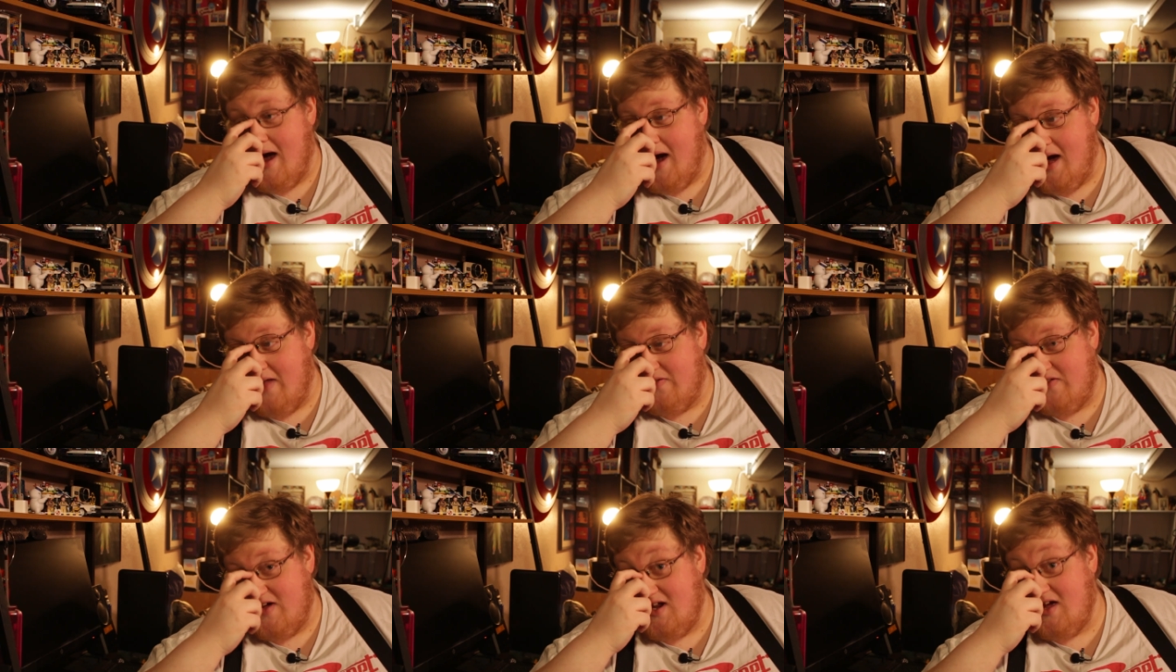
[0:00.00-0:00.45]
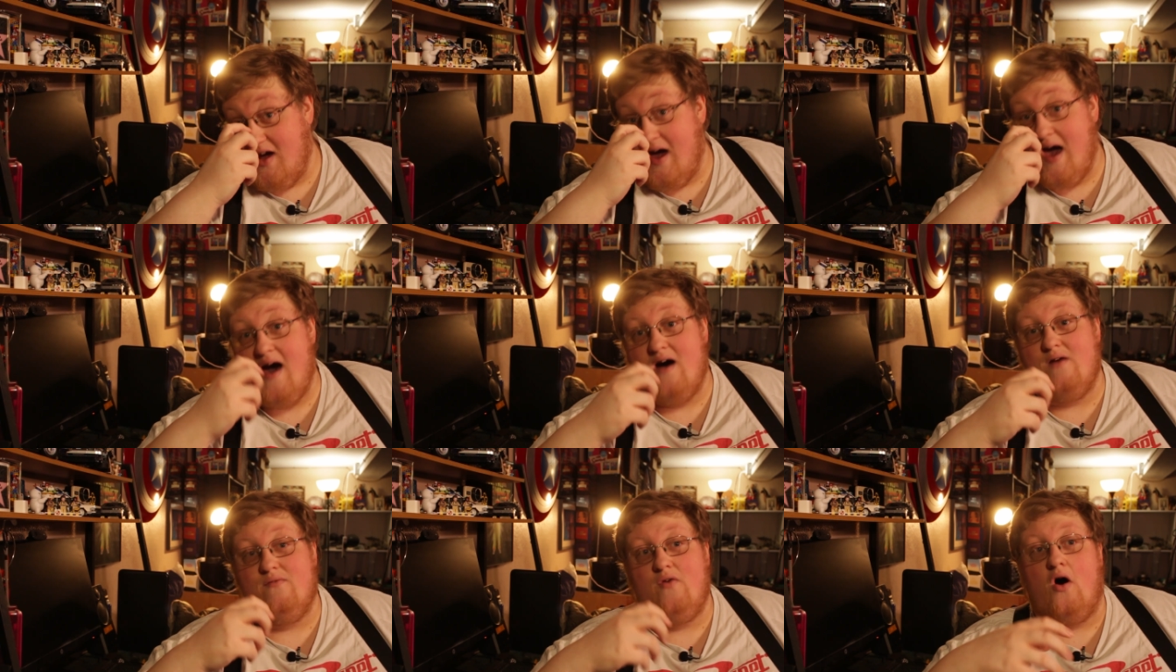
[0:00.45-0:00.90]
And then you
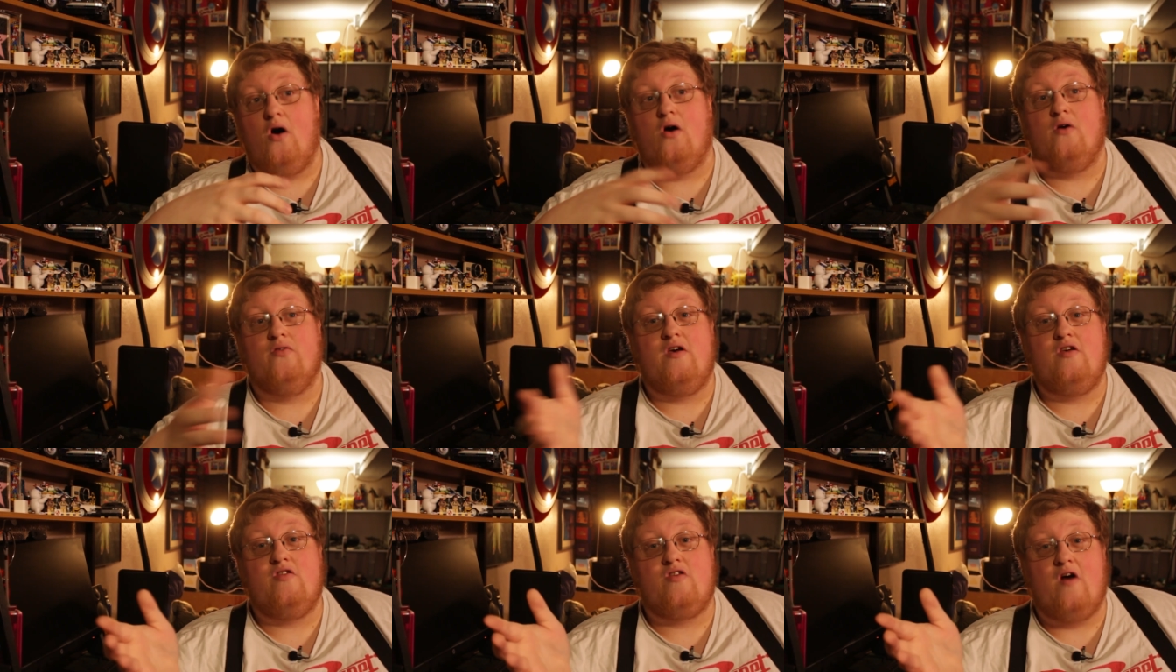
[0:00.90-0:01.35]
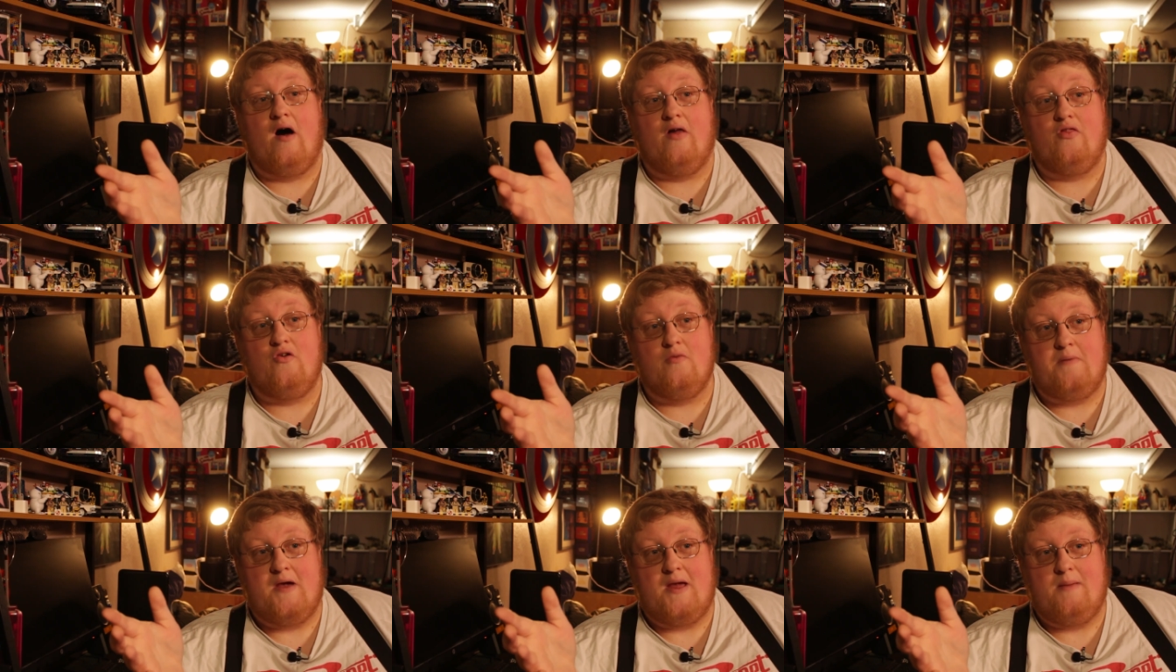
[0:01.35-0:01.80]
have all these
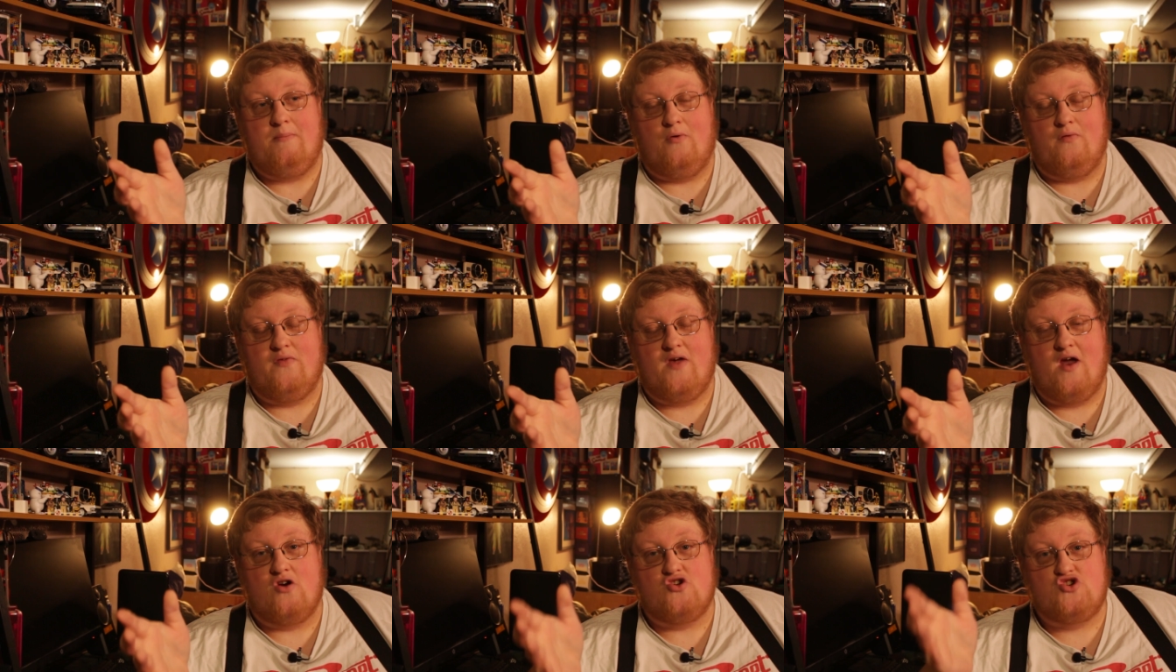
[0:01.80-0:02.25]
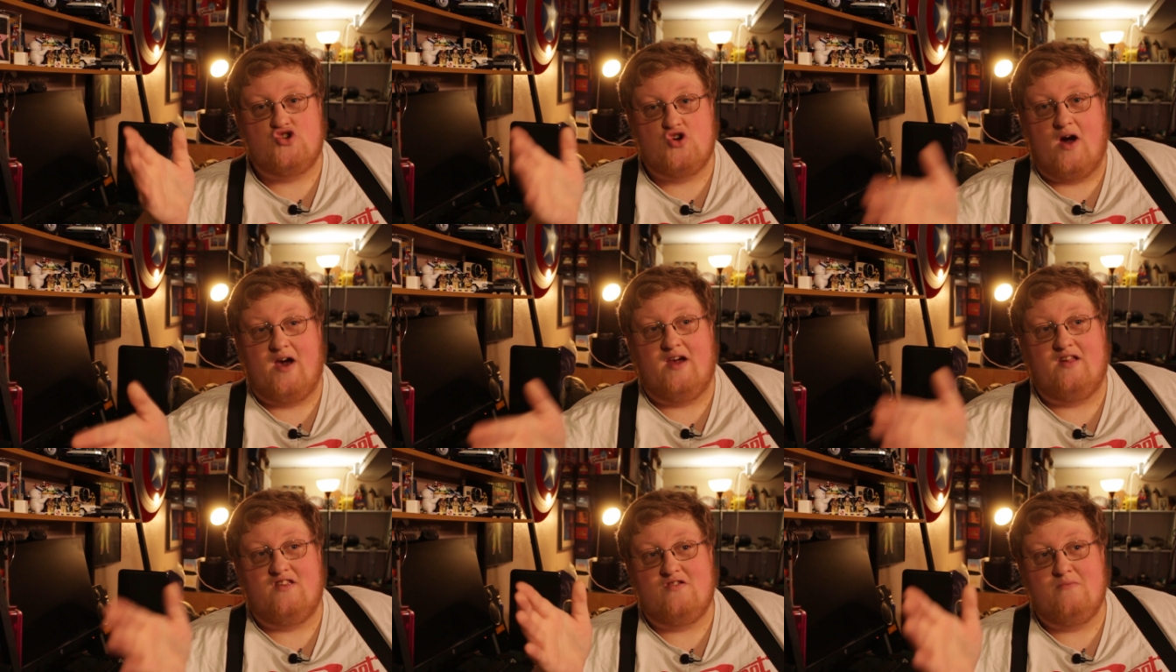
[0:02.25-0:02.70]
other people that are
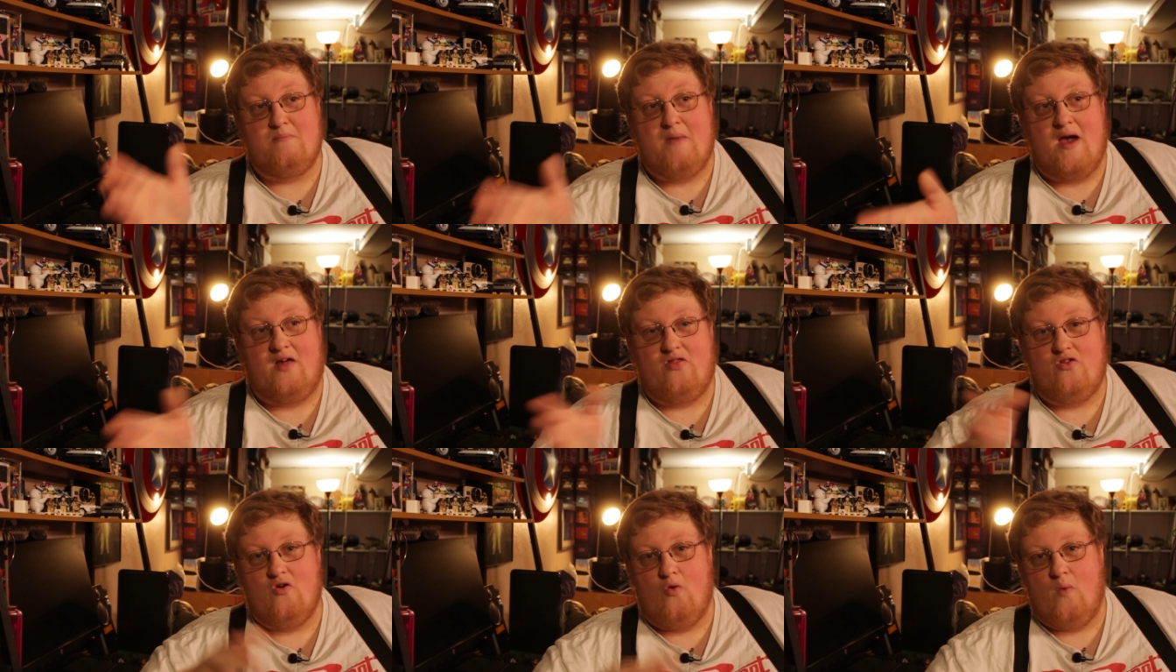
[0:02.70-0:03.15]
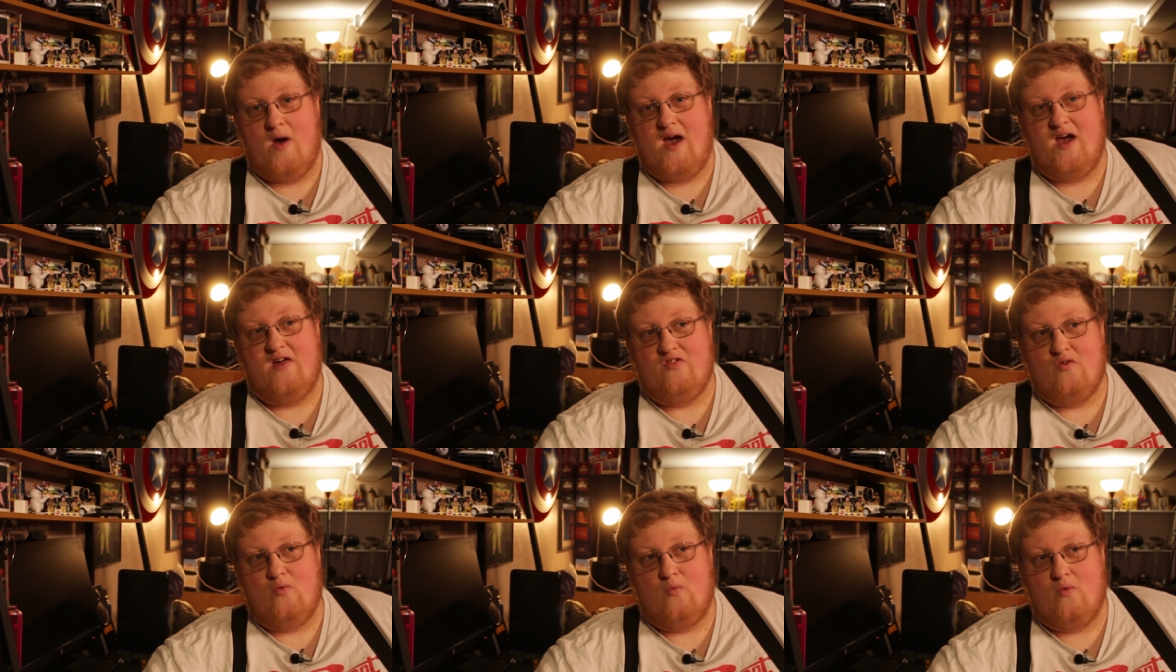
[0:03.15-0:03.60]
trying to make their
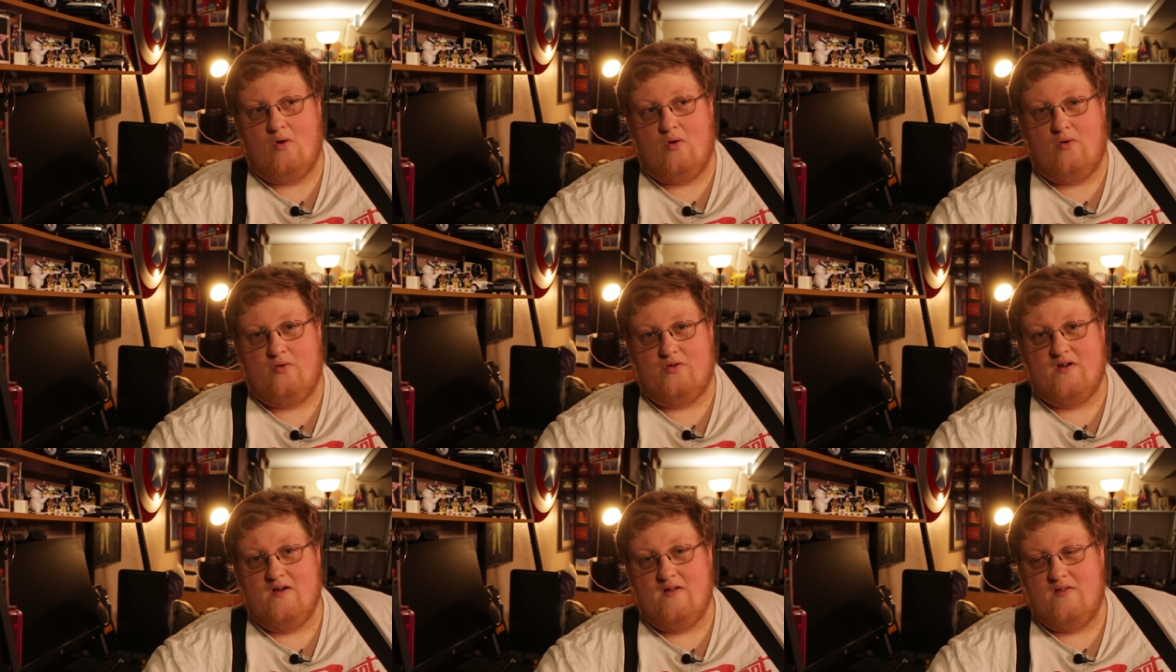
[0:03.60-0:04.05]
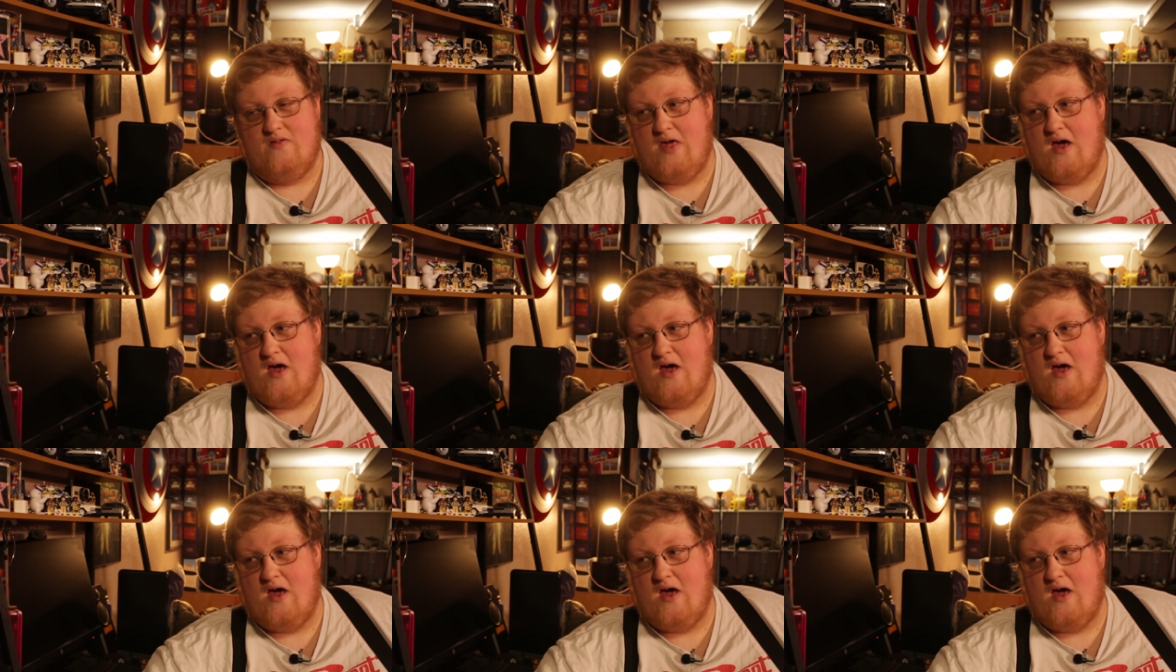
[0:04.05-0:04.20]
way in the world,